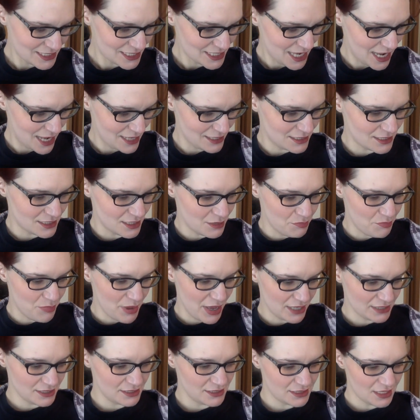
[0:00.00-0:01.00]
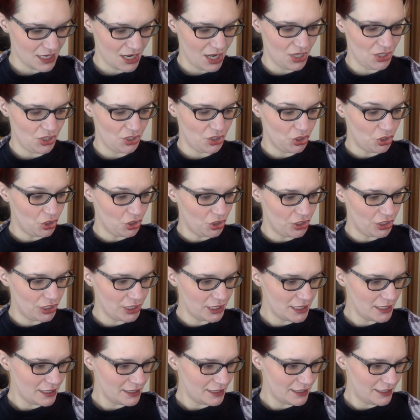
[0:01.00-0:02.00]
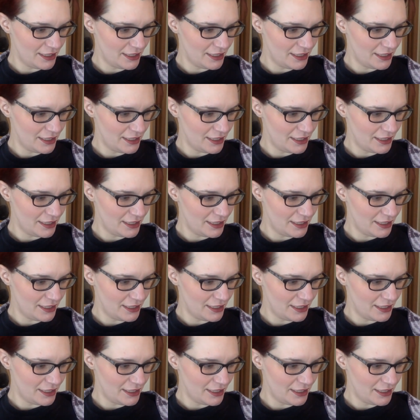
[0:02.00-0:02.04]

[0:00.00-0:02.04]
the sides the best I could,